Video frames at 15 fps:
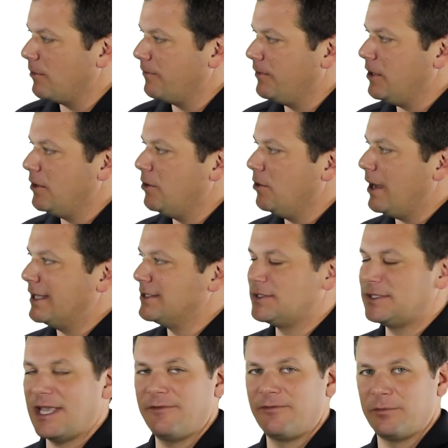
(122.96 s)
review and
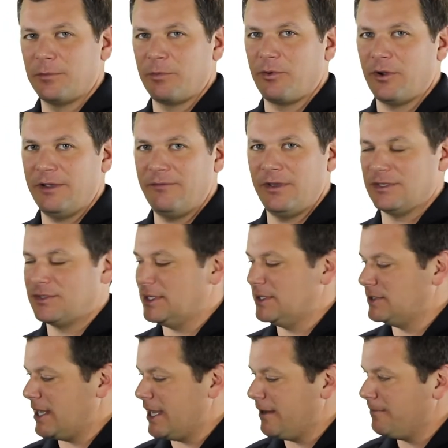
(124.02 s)
save from a previous
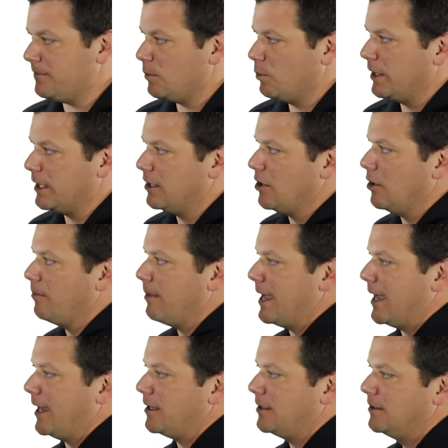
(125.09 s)
exam, we can go
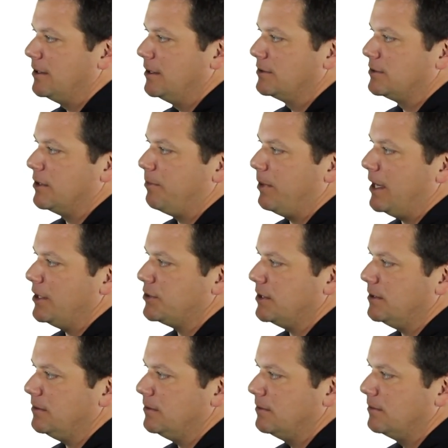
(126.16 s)
back to the
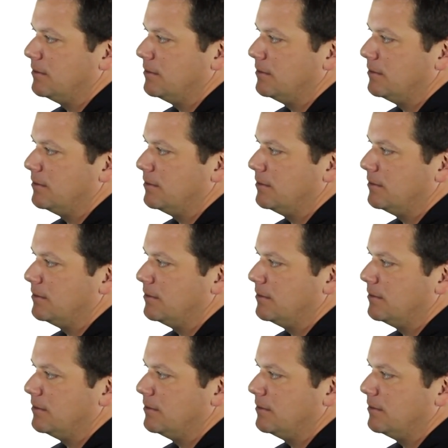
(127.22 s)
patient.